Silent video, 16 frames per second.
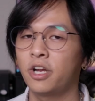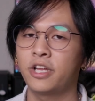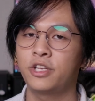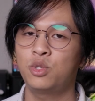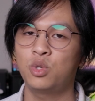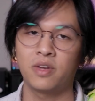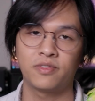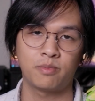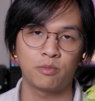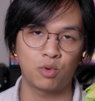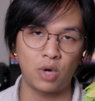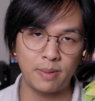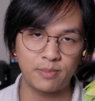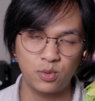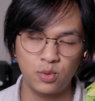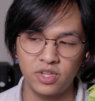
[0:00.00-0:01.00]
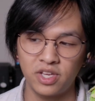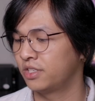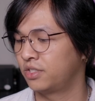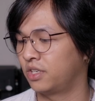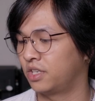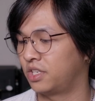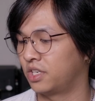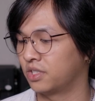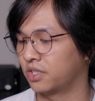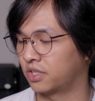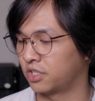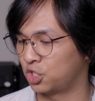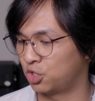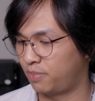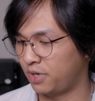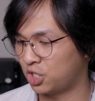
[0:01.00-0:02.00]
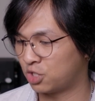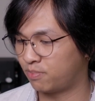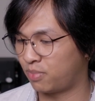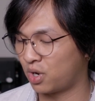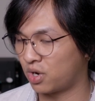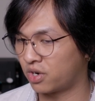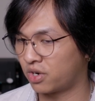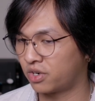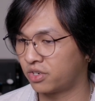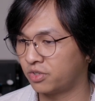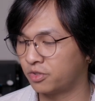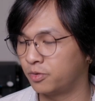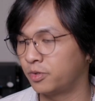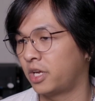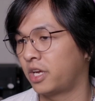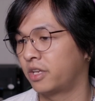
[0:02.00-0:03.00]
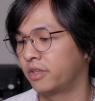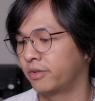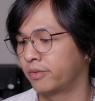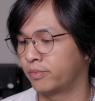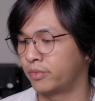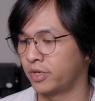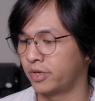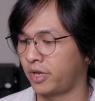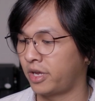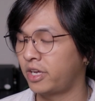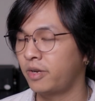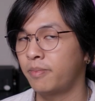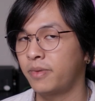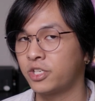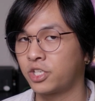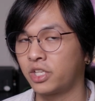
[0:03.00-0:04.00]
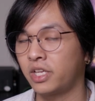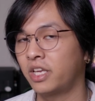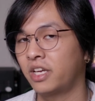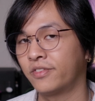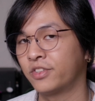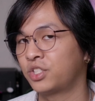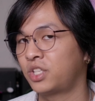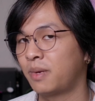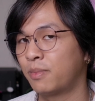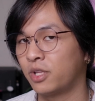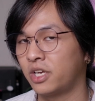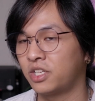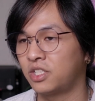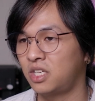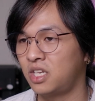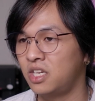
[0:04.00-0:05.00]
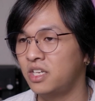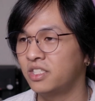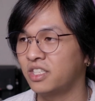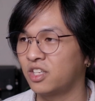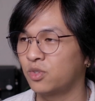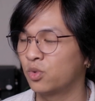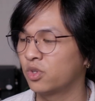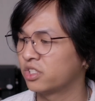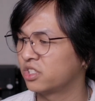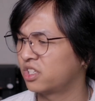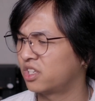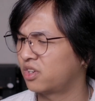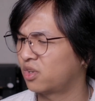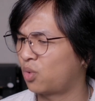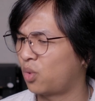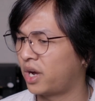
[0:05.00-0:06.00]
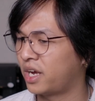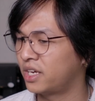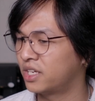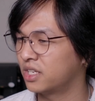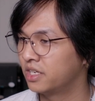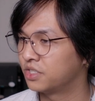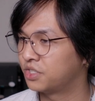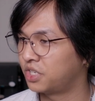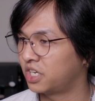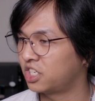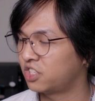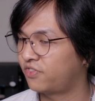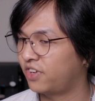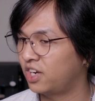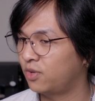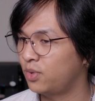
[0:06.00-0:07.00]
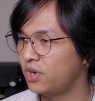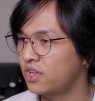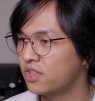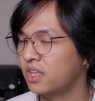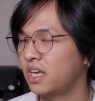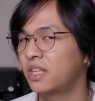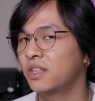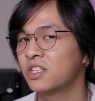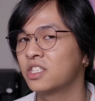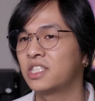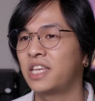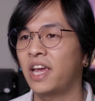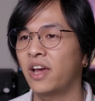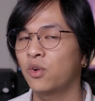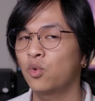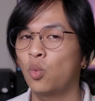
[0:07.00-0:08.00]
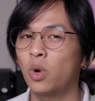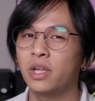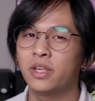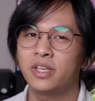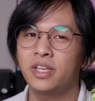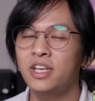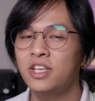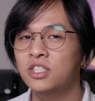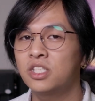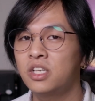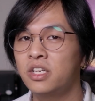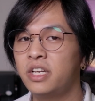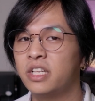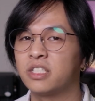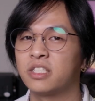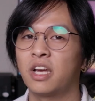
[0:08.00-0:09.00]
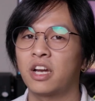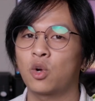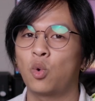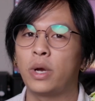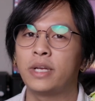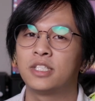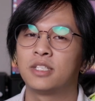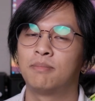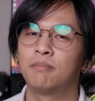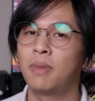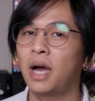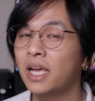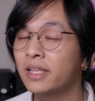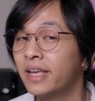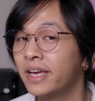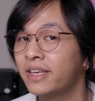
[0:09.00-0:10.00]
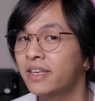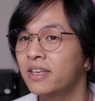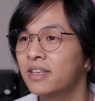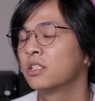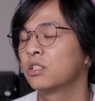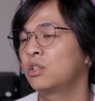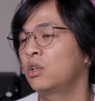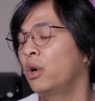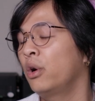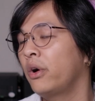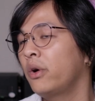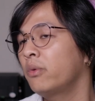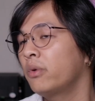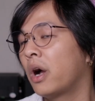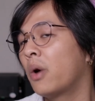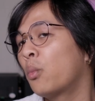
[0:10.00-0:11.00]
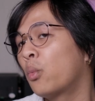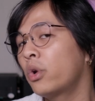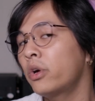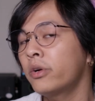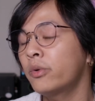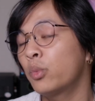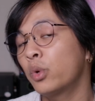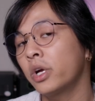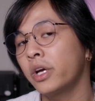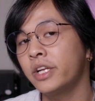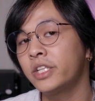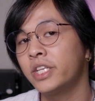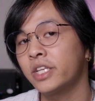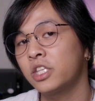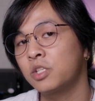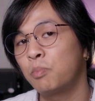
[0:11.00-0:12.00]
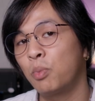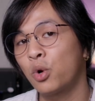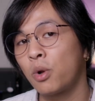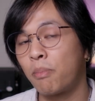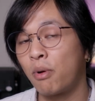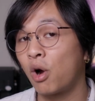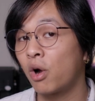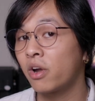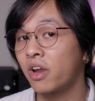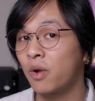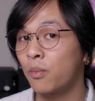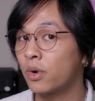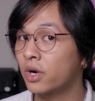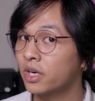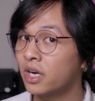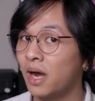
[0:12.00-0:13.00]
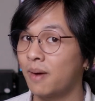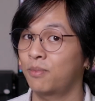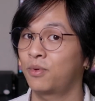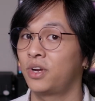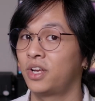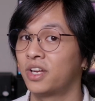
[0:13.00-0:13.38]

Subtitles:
I do have some gripes with it, such as like the space bars and basically any of the stabilized keys I wasn't quite satisfied with, and the sound, while it is good, it's not quite to my liking, so we're gonna take this board apart and we're gonna upgrade